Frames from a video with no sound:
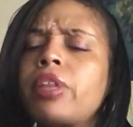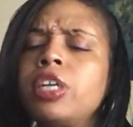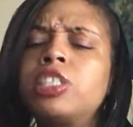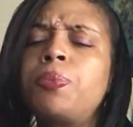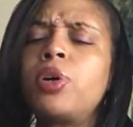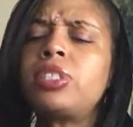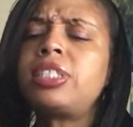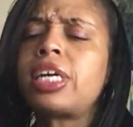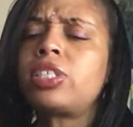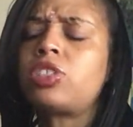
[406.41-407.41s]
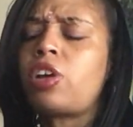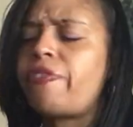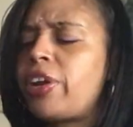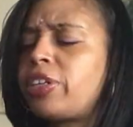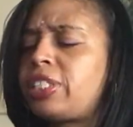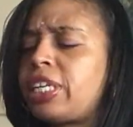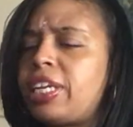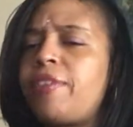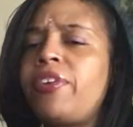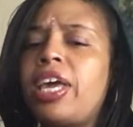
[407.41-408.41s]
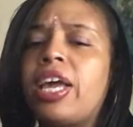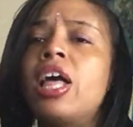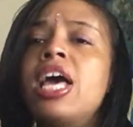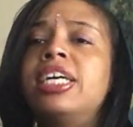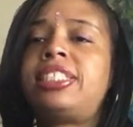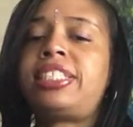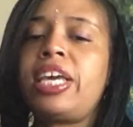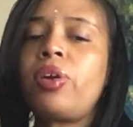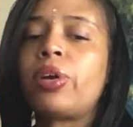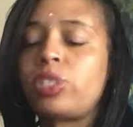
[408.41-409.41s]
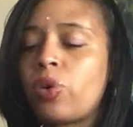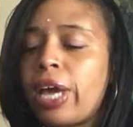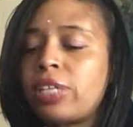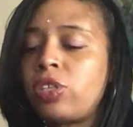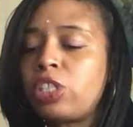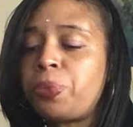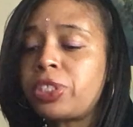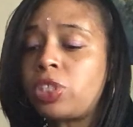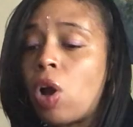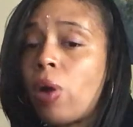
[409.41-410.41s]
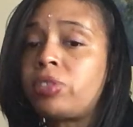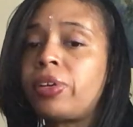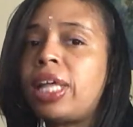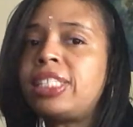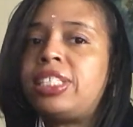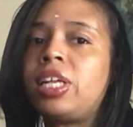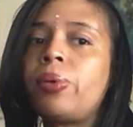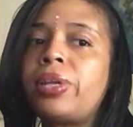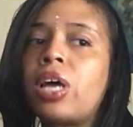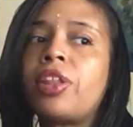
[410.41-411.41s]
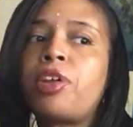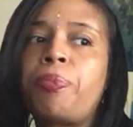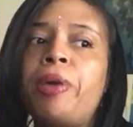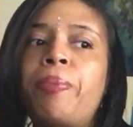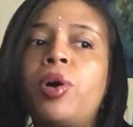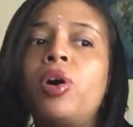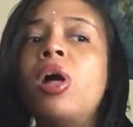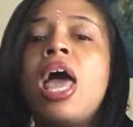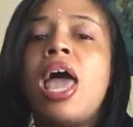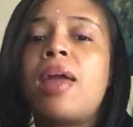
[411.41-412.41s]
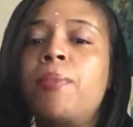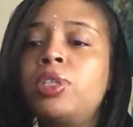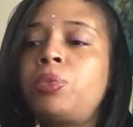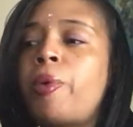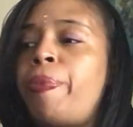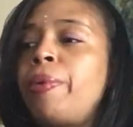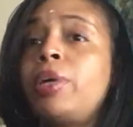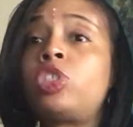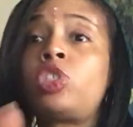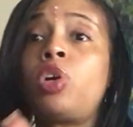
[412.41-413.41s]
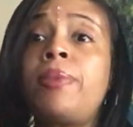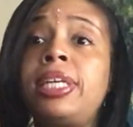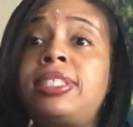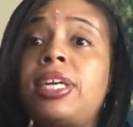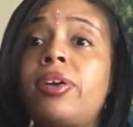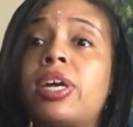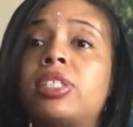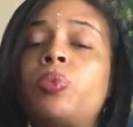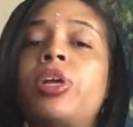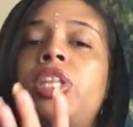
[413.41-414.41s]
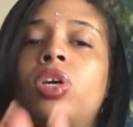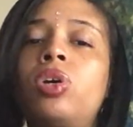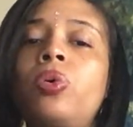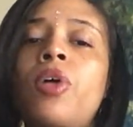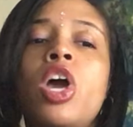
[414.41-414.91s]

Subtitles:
smoke detectors are very significant. Secrets, okay? So this person always realized dealing with other people and multiple people, it's too many secrets. With you,